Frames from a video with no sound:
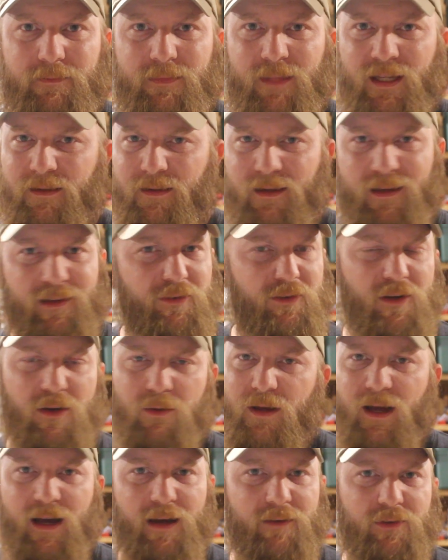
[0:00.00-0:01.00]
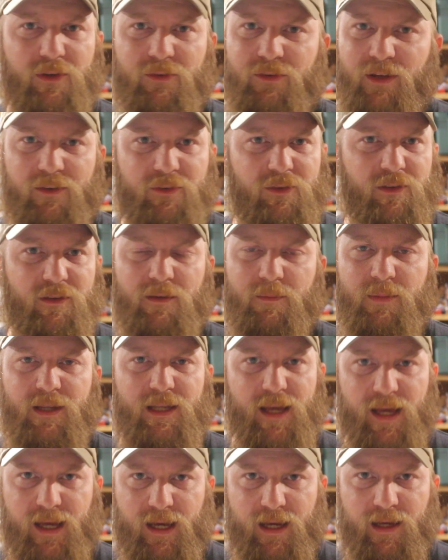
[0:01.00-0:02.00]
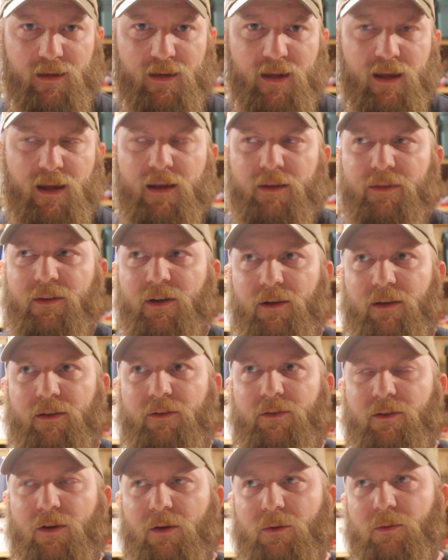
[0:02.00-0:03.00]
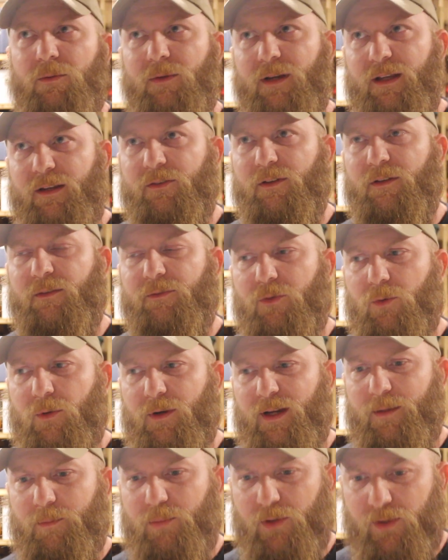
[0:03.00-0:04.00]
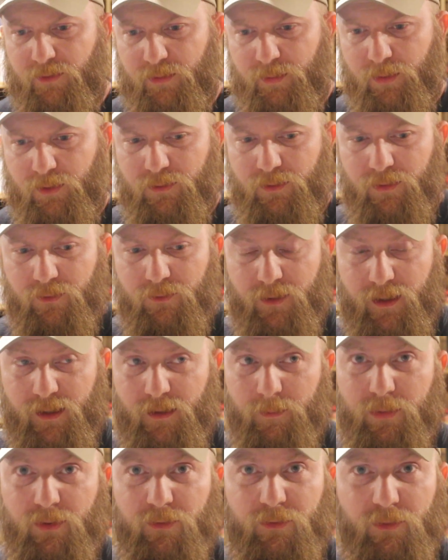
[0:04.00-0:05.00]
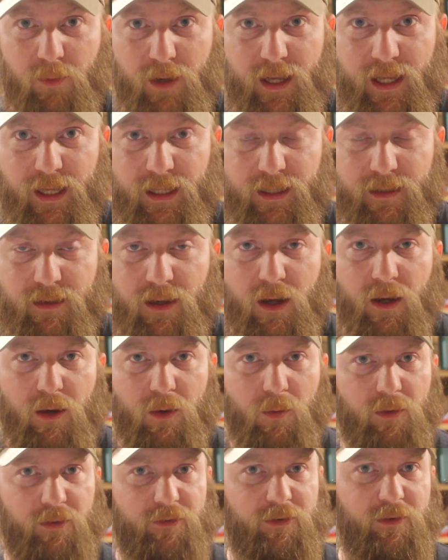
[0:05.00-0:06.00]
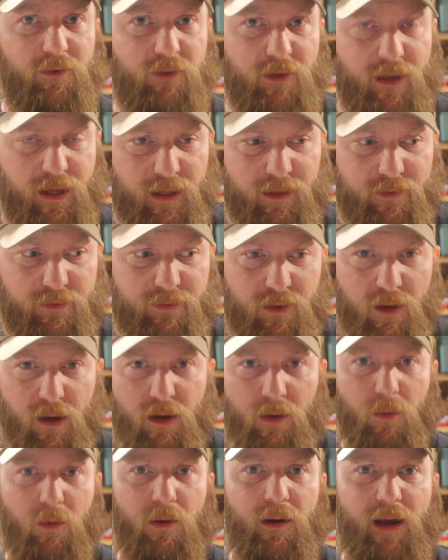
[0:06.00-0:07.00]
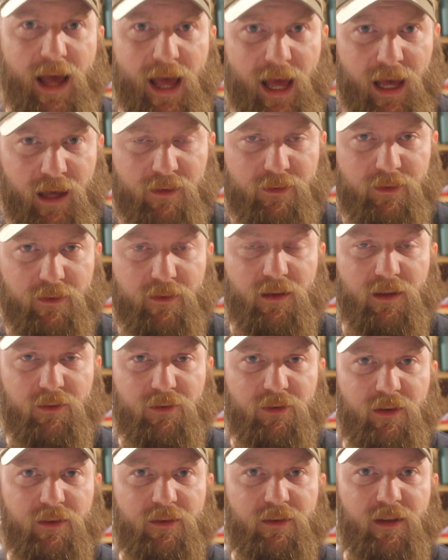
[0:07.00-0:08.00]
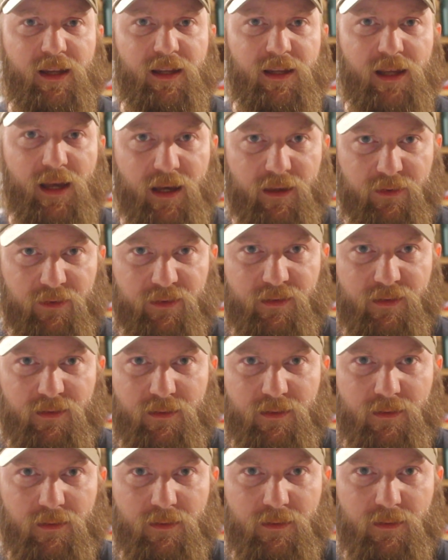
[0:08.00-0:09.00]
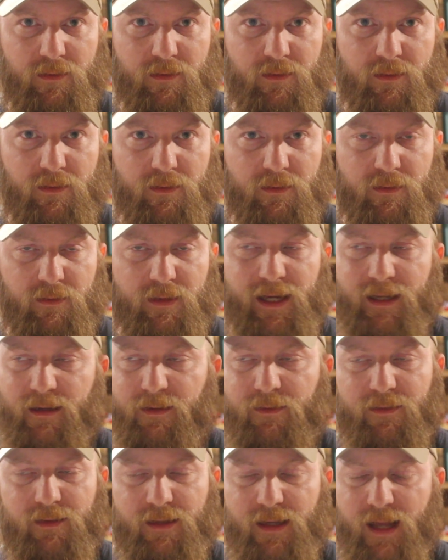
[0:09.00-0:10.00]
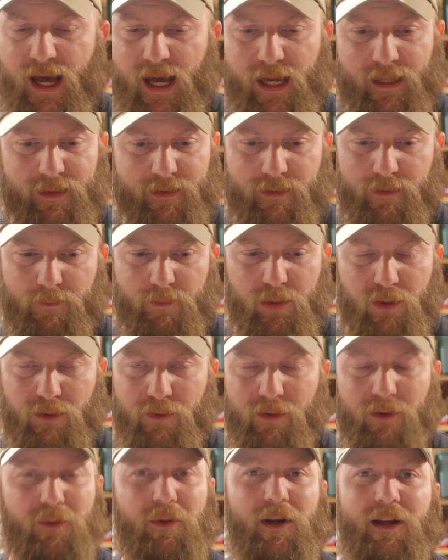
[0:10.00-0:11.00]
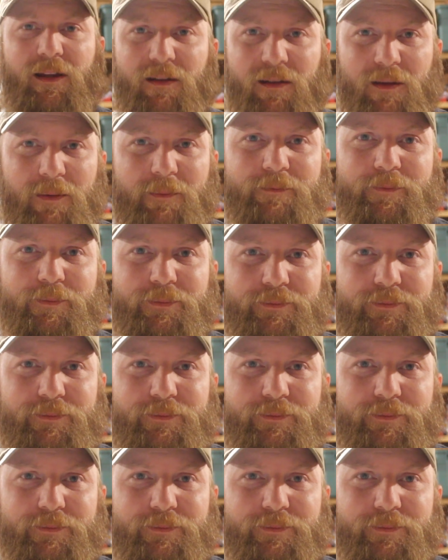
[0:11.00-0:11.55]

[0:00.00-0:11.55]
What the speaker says: There is no conversation to be had. There is no reason for a principal to try to persuade or suggest or ask that she say yes. That is not part of the curriculum.